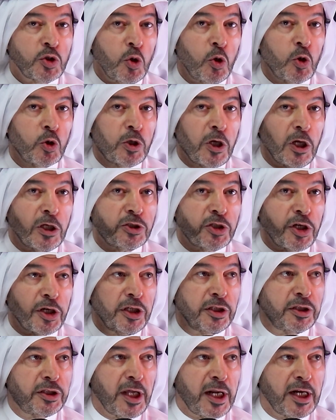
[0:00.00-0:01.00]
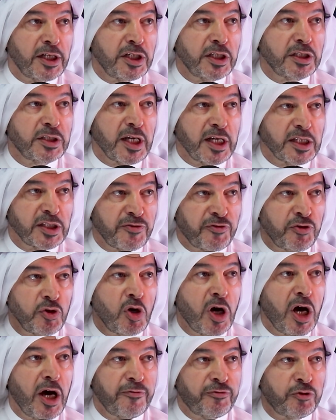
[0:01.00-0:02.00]
on culture intelligence as if
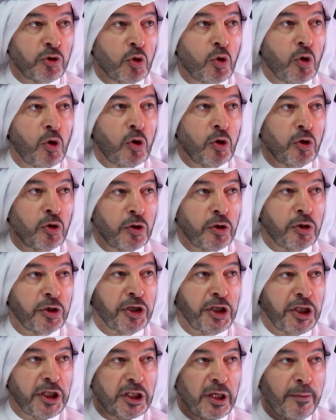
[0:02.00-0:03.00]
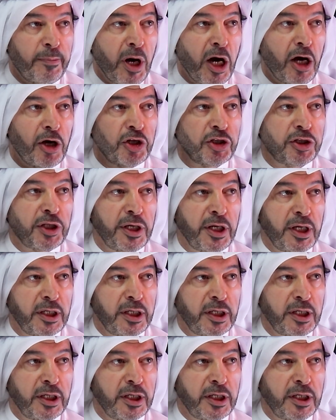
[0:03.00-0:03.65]
you have to go read about it and